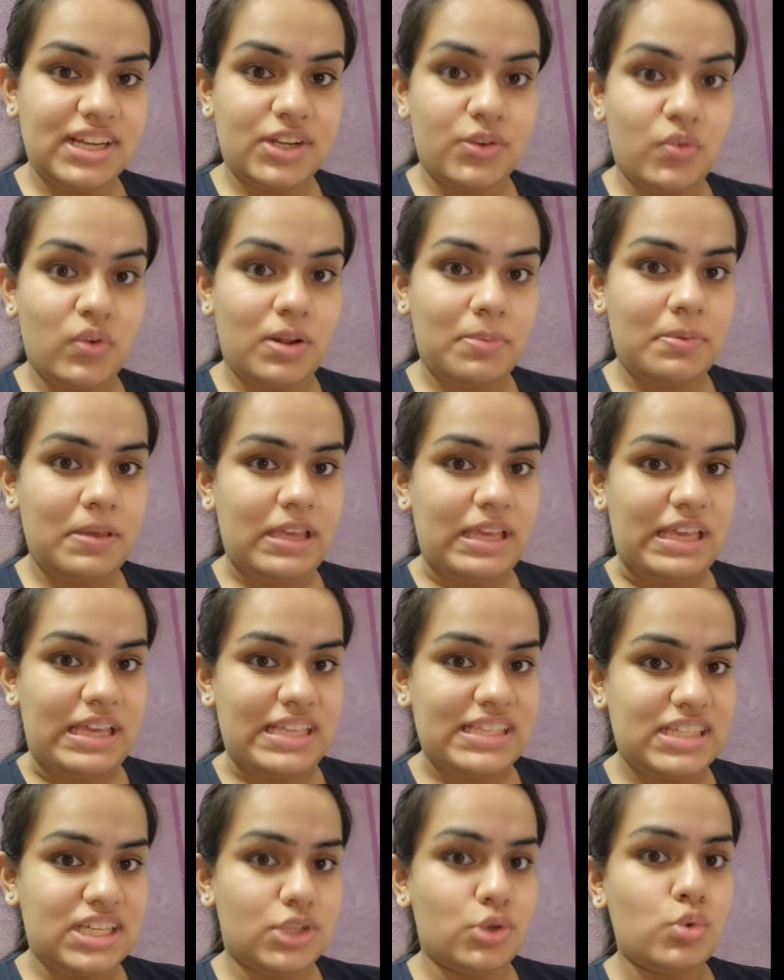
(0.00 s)
It will be
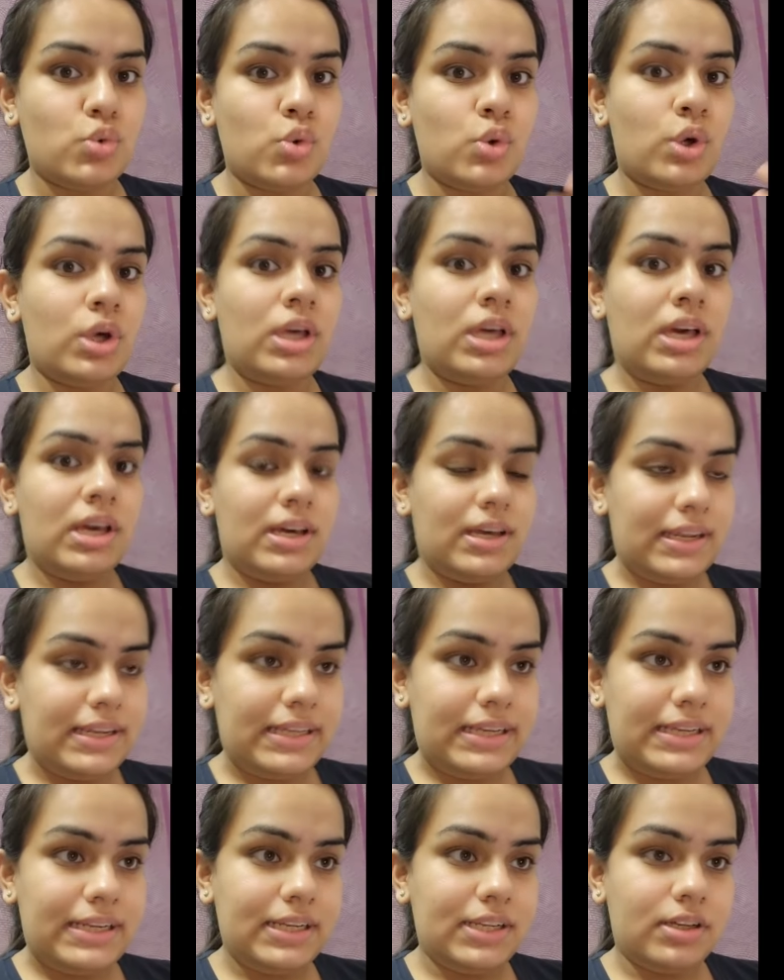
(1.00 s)
easy to
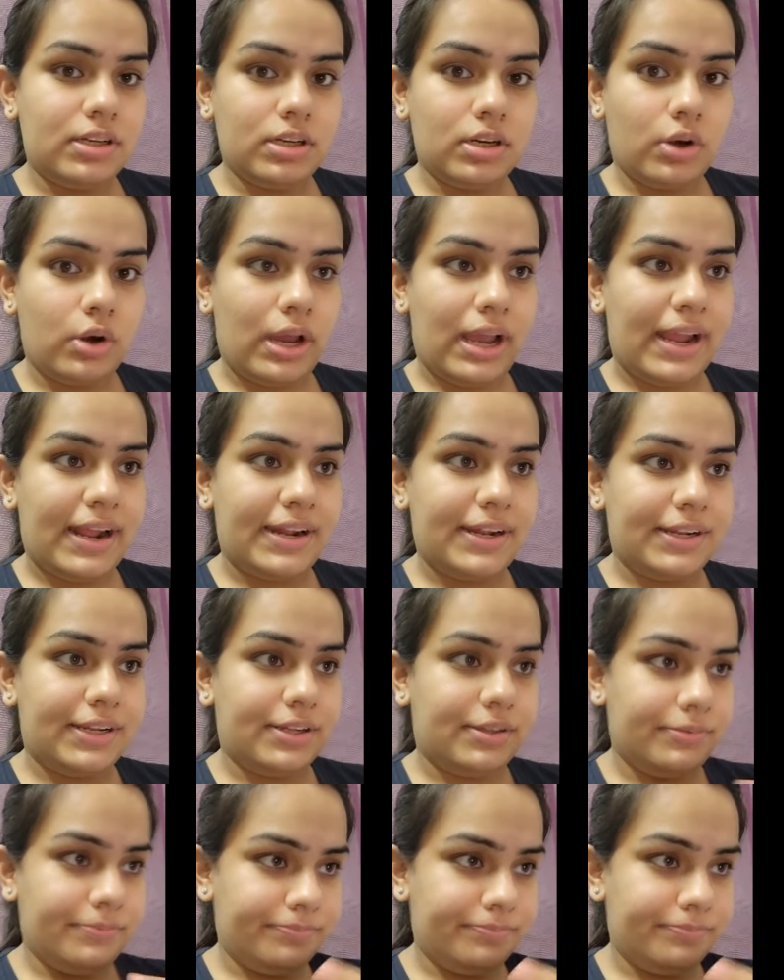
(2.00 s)
read and